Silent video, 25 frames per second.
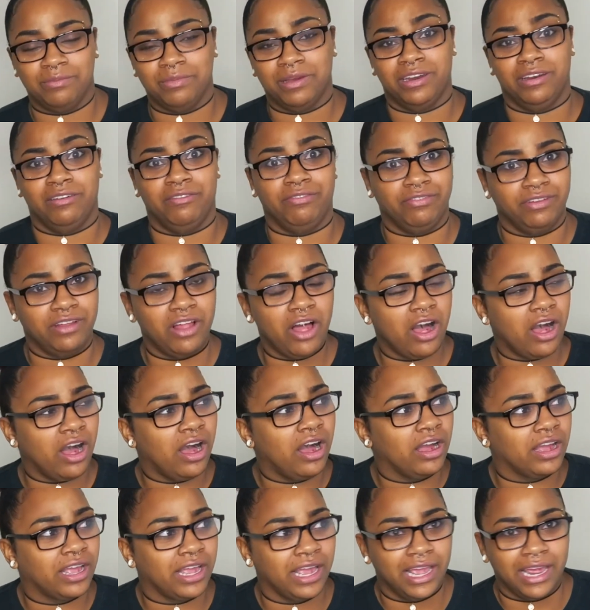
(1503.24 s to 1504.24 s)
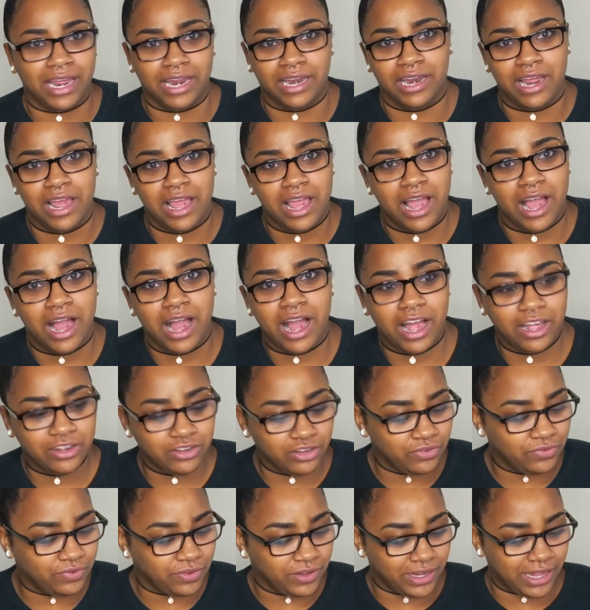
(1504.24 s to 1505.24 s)
I'm gonna vlog, and I
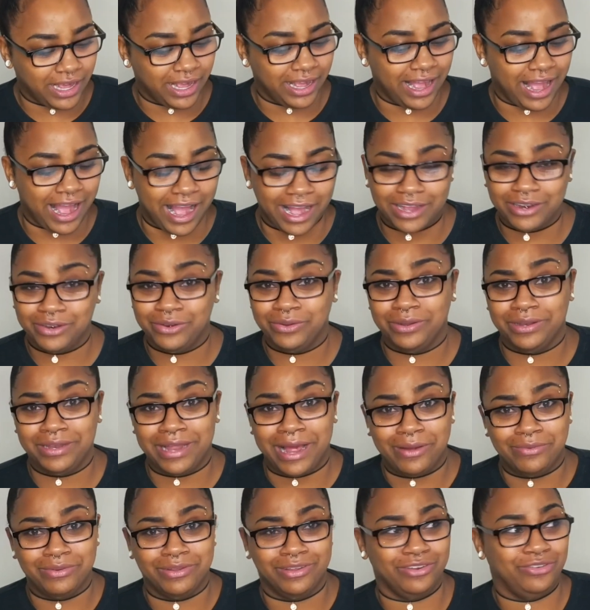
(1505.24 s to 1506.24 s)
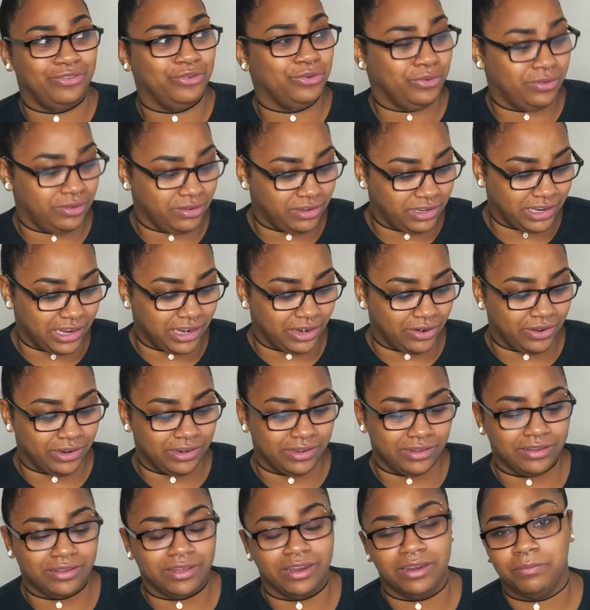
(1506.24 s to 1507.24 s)
just feel like I can do a lot with this YouTube channel, and
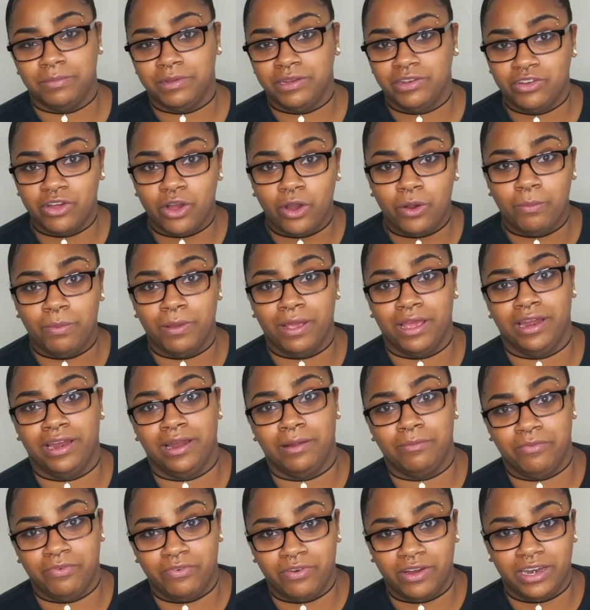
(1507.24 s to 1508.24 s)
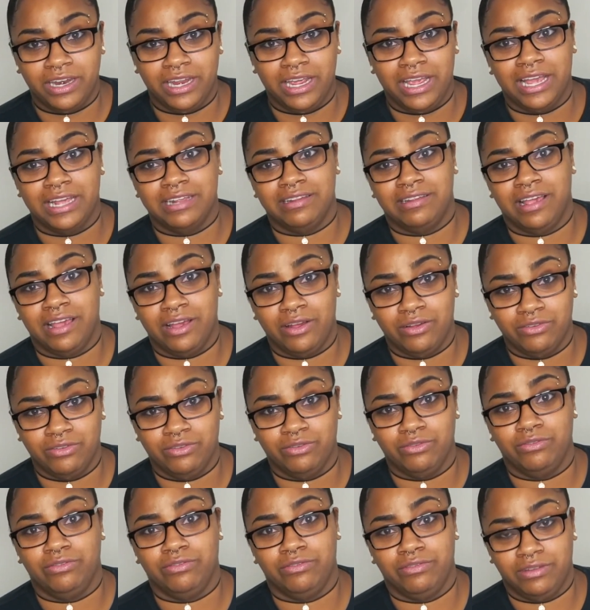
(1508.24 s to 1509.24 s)
it's gonna be dope, and I'm funny as hell,
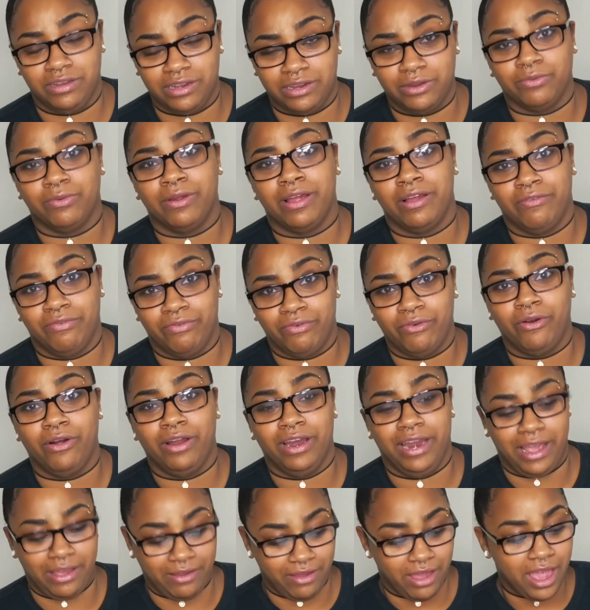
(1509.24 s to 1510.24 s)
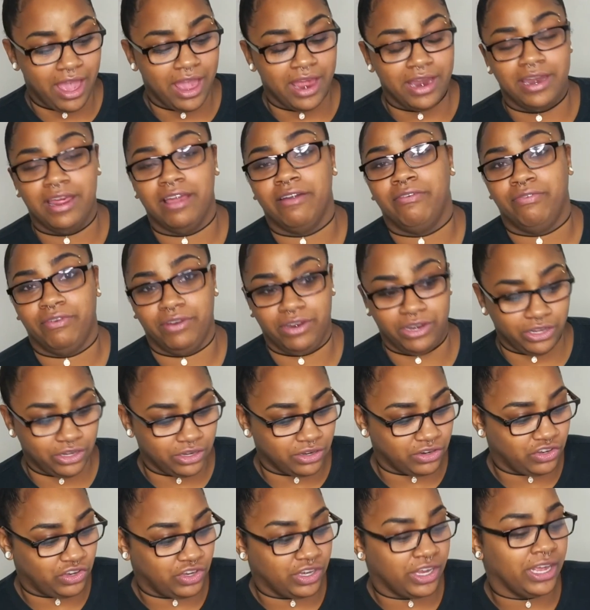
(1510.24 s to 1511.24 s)
so stick around for all that funny
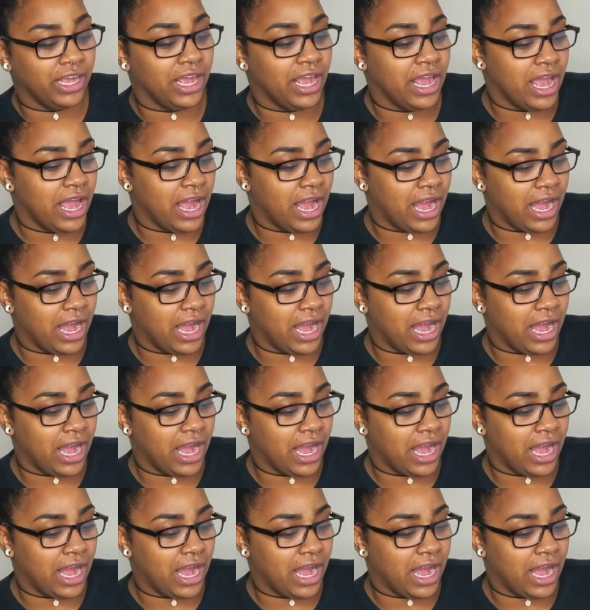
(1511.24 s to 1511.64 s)
good shit.